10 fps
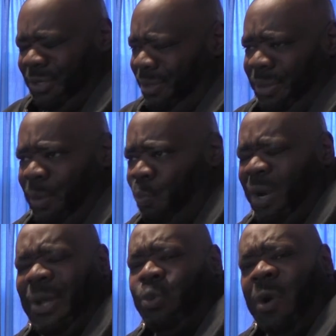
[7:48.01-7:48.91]
There's
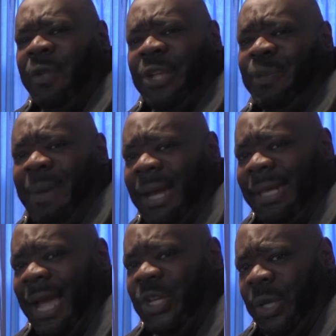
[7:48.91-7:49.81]
pretty much wherever you get your
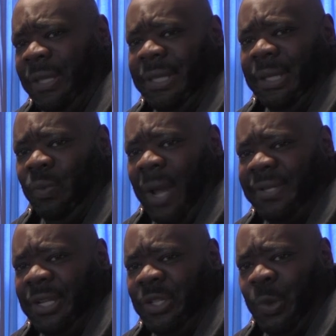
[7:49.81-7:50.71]
podcast, you can get the Rock
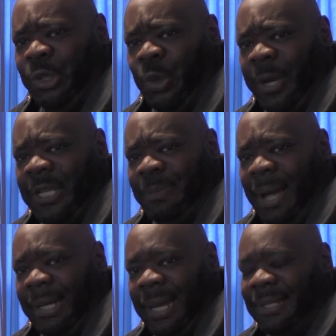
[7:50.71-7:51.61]
City Showcase
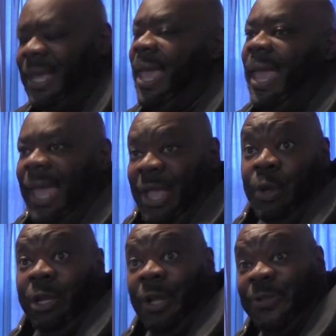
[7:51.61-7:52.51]
podcast. And
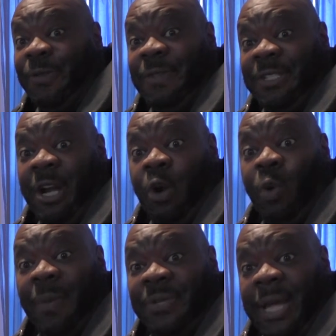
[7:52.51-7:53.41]
you can also visit our
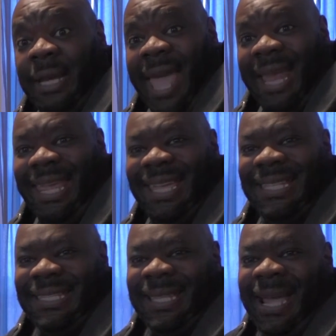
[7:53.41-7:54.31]
website at
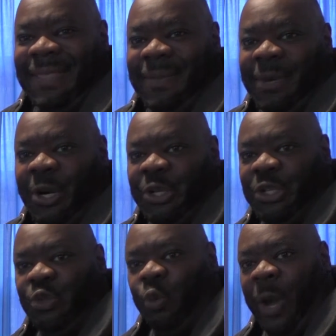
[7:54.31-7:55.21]

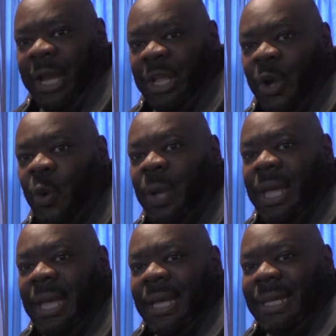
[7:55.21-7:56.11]

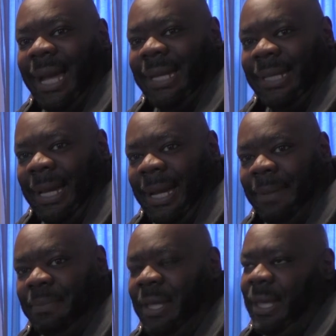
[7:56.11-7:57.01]

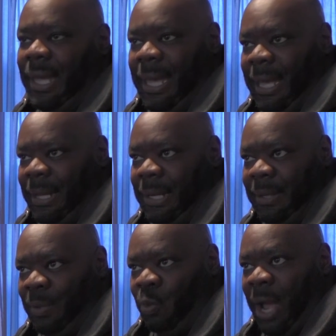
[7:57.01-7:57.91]
InsideTheMarginsRadio.com, and
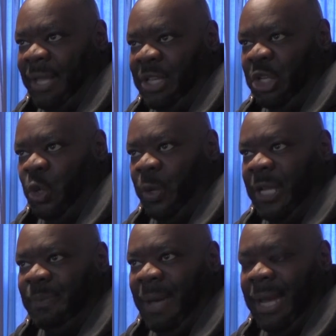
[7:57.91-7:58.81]
the Rock City
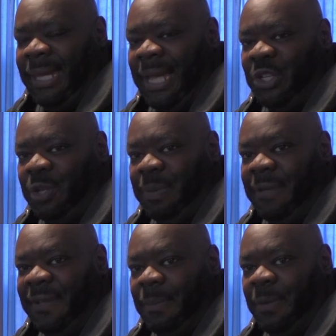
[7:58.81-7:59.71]
Showcase podcast should be
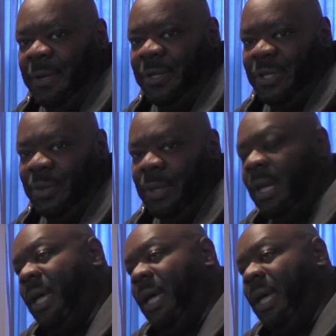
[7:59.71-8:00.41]
available there too.